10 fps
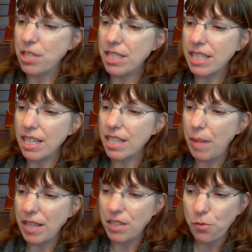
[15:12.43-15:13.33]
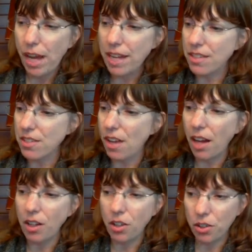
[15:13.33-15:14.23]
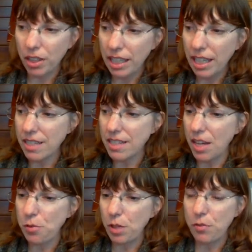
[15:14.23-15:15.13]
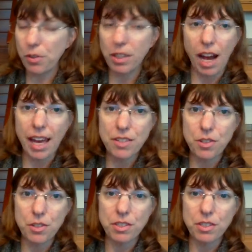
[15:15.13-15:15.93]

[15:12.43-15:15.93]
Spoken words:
She did specify it's not girly. It's definitely for guys.